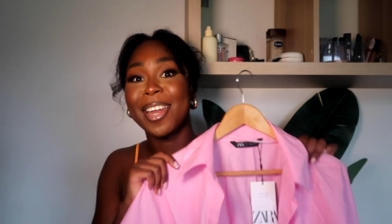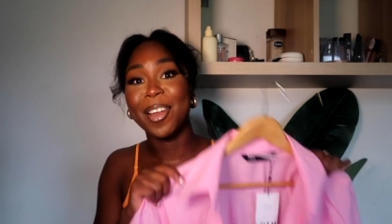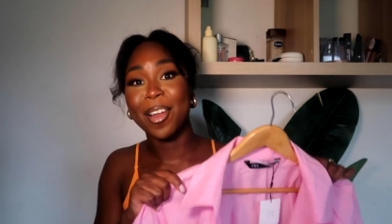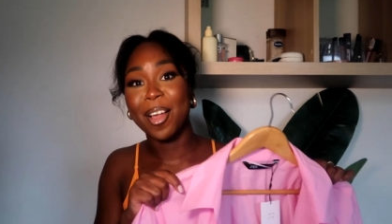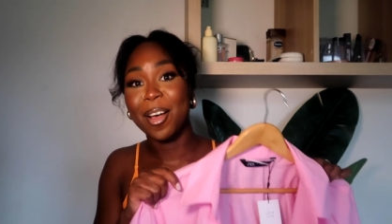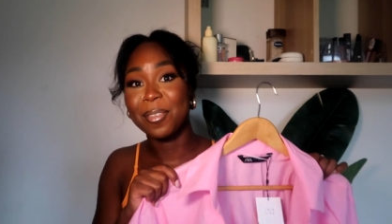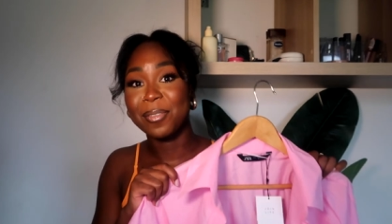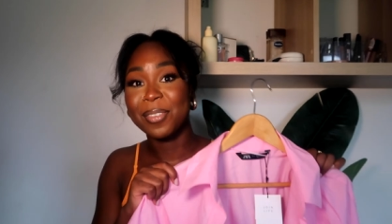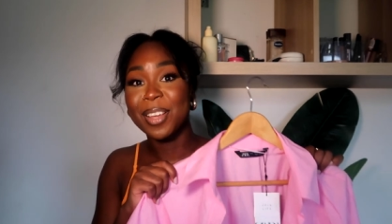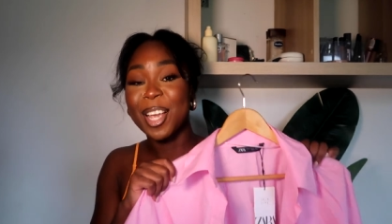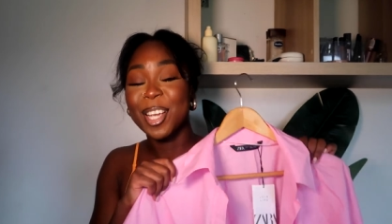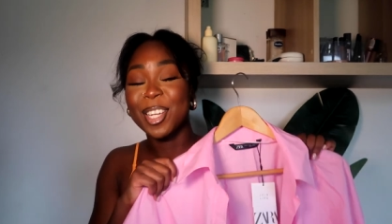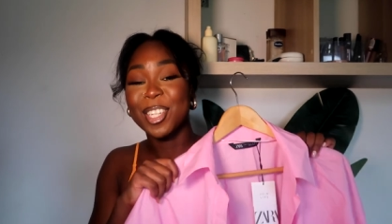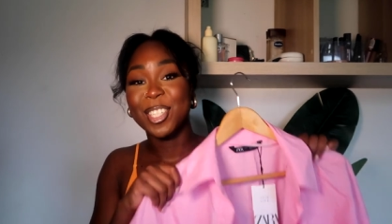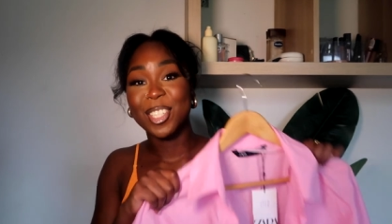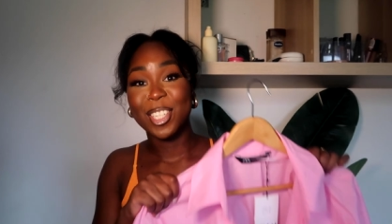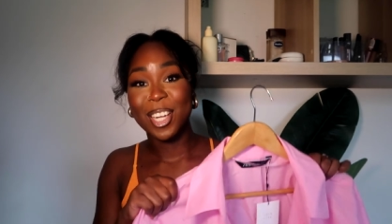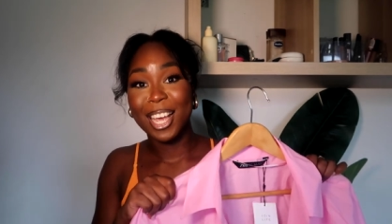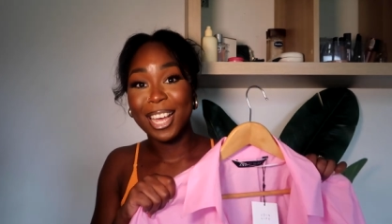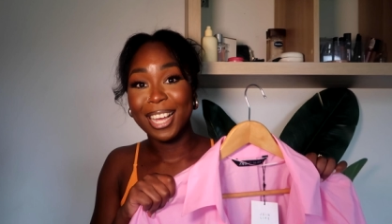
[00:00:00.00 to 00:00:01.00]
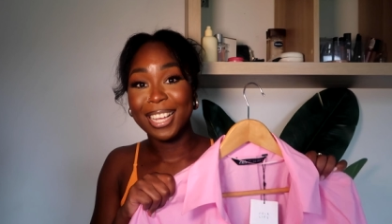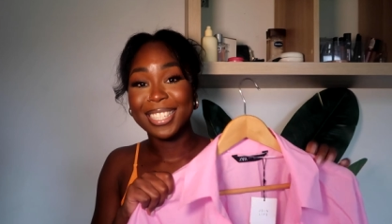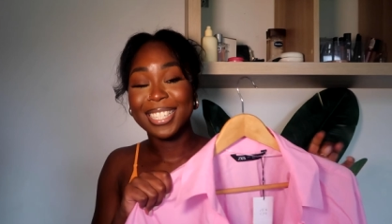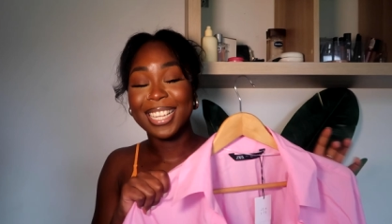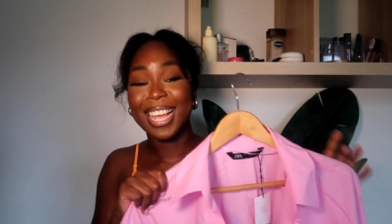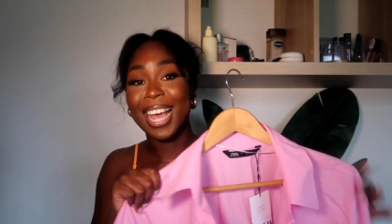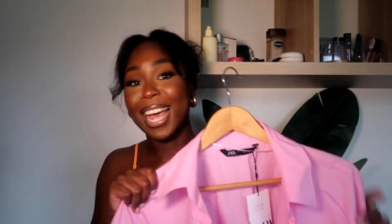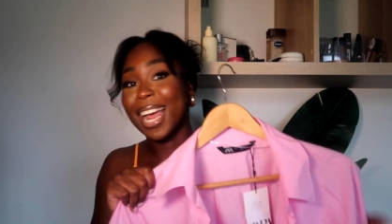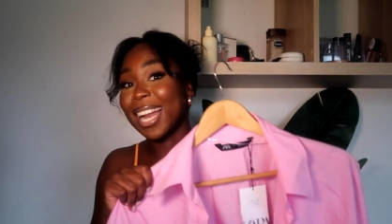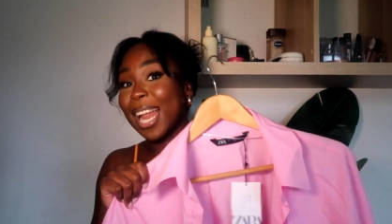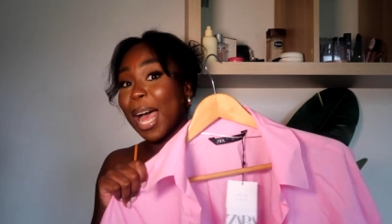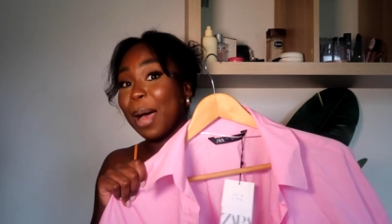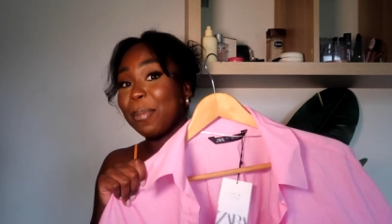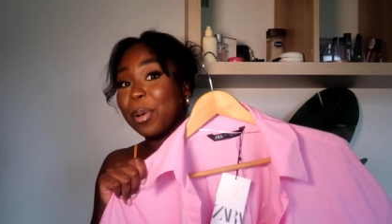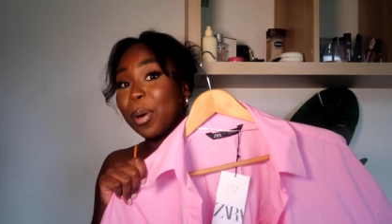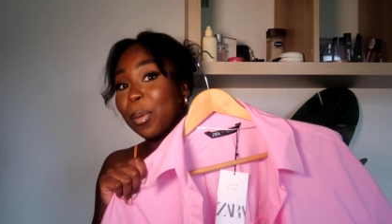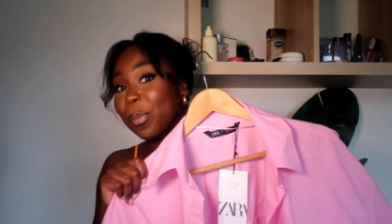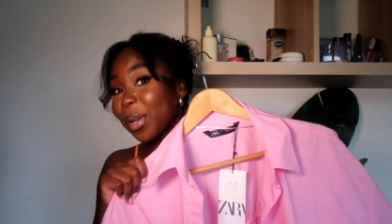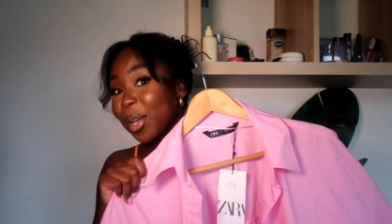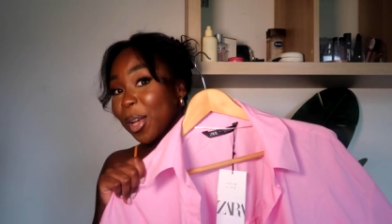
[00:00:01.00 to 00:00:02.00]
love shirts and
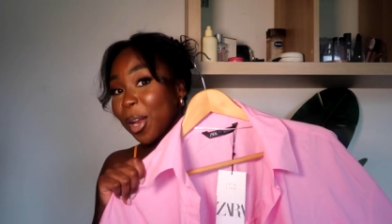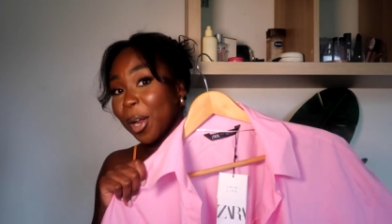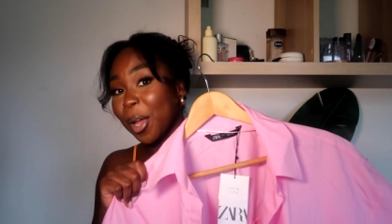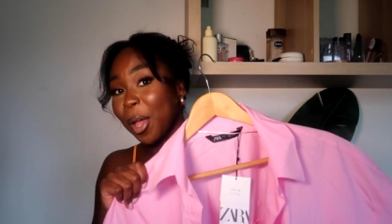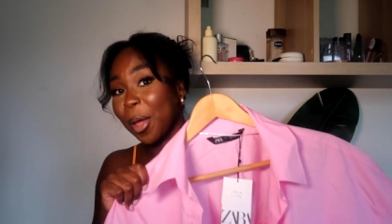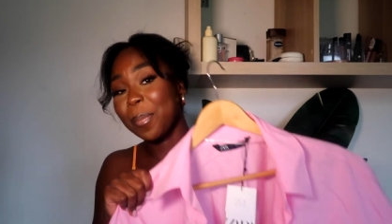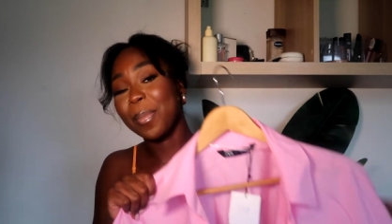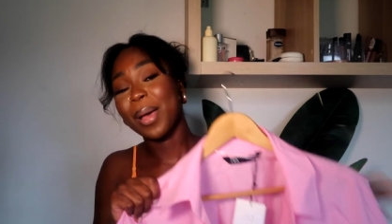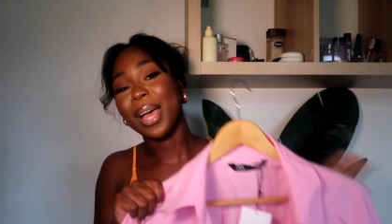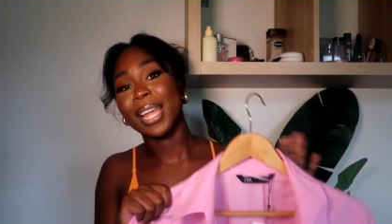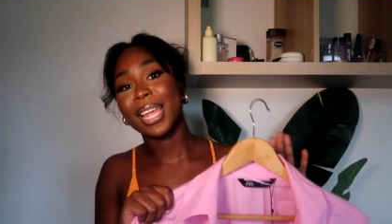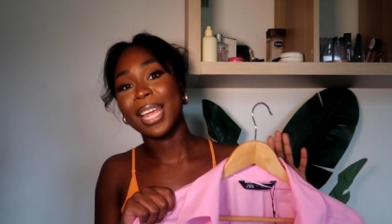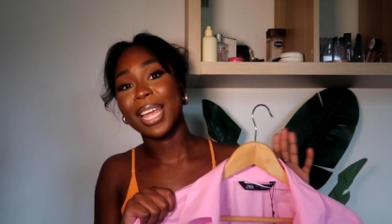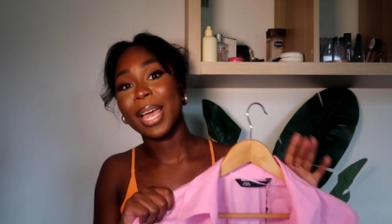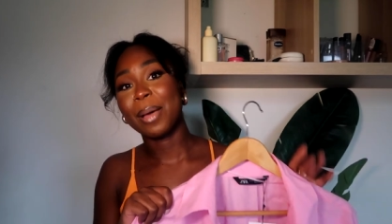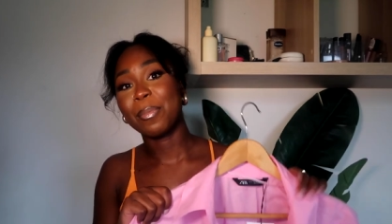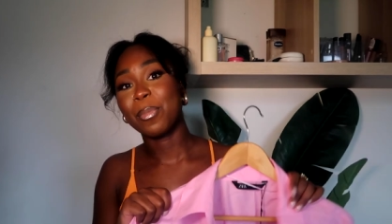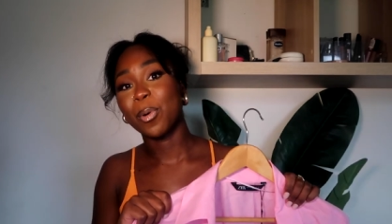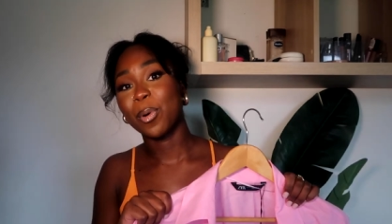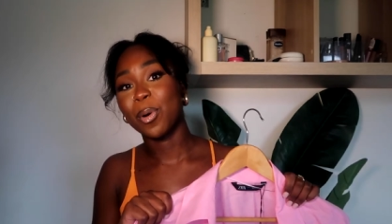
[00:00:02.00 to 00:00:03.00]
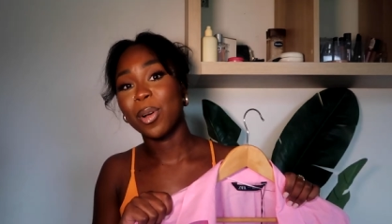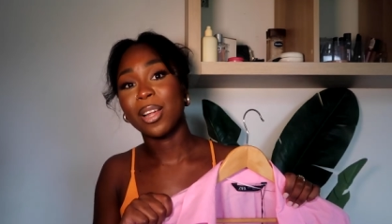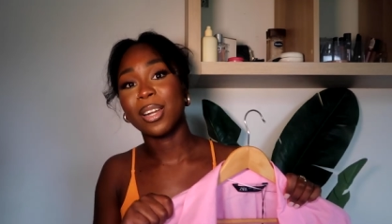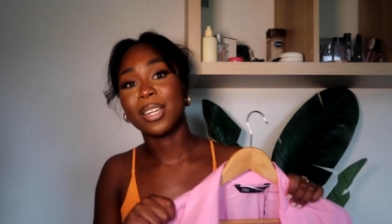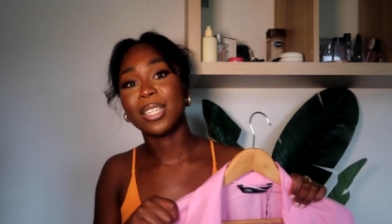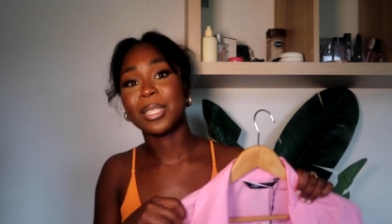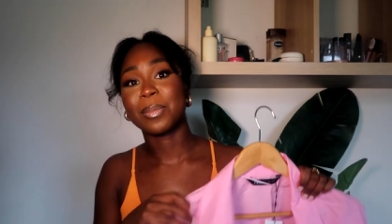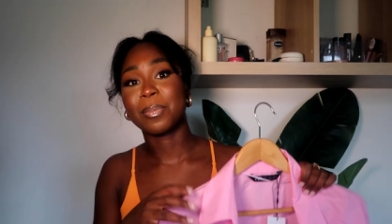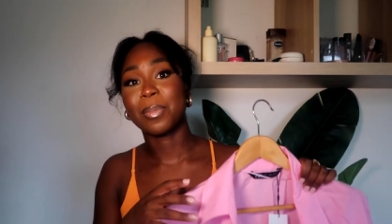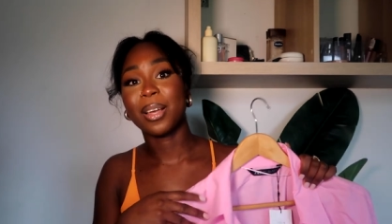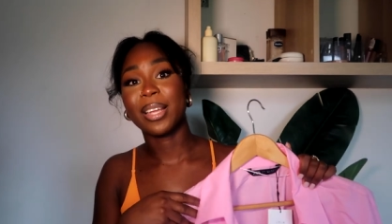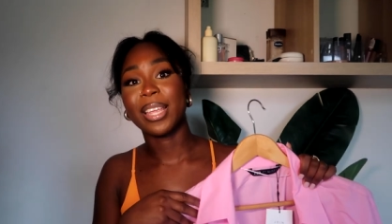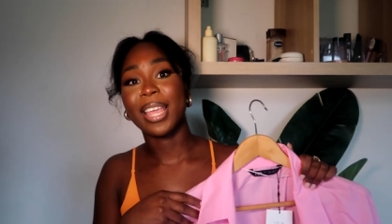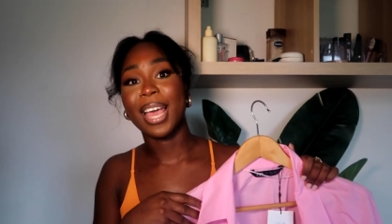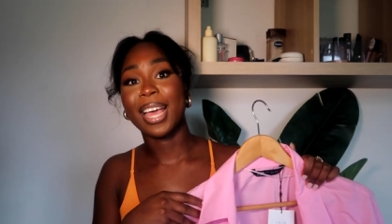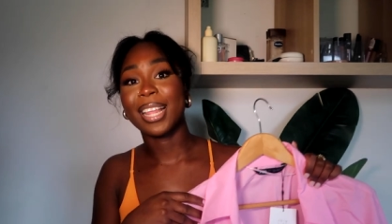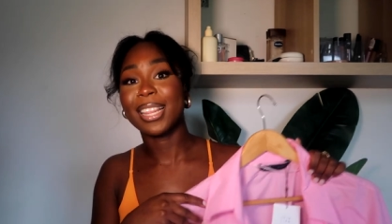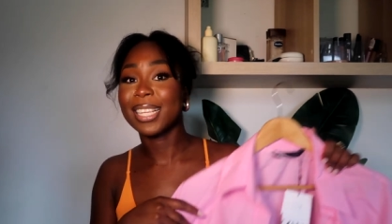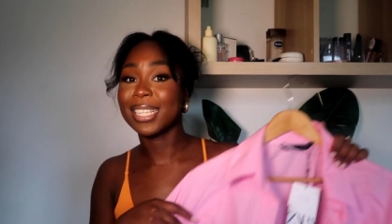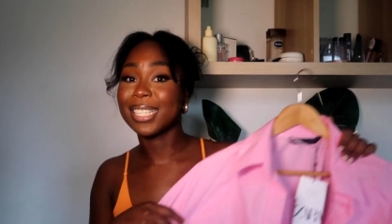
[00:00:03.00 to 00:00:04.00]
i'm probably going to go back and get more colors but
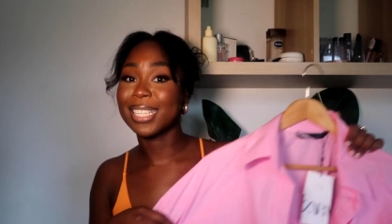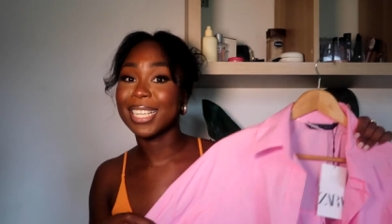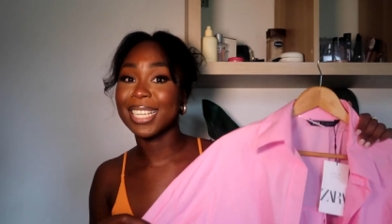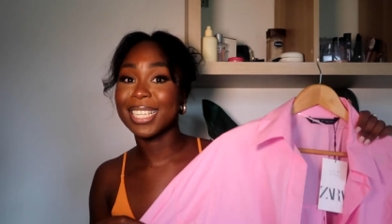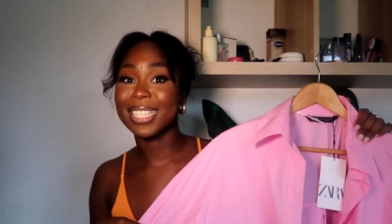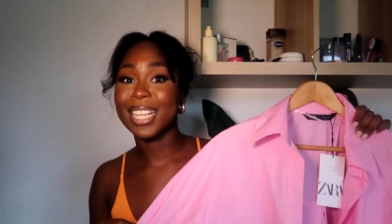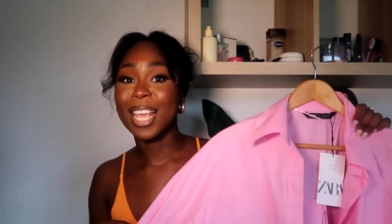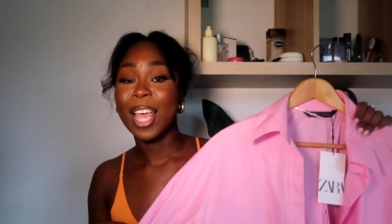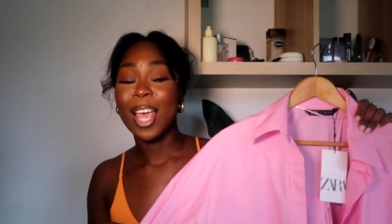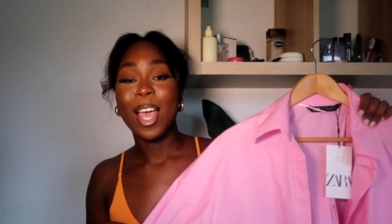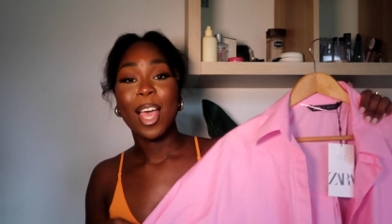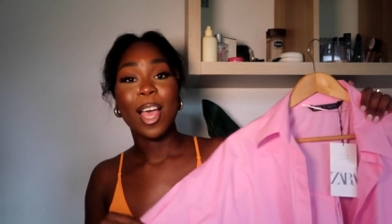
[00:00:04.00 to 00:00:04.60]
yeah this is